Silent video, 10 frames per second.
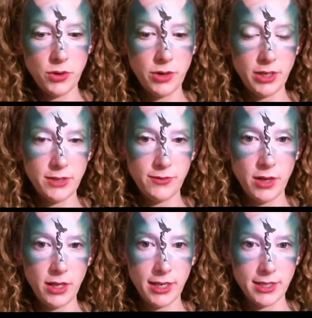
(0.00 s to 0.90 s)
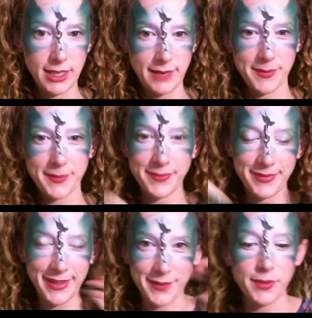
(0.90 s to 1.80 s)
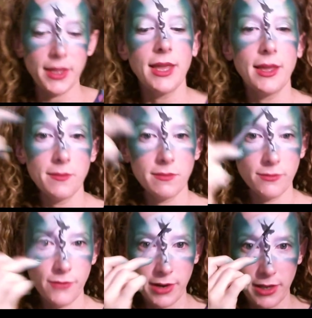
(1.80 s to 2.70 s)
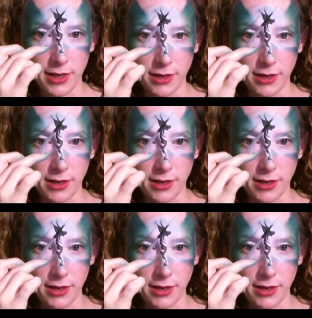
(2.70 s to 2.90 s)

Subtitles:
computer is falling asleep. Very